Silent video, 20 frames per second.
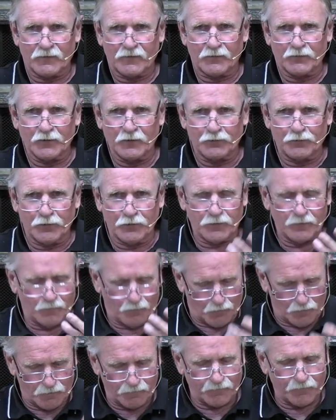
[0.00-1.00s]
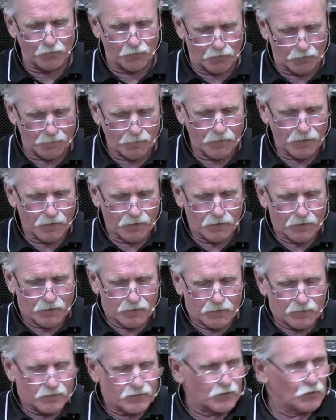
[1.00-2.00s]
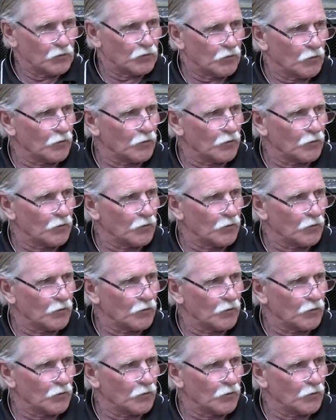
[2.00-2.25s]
3.14. So in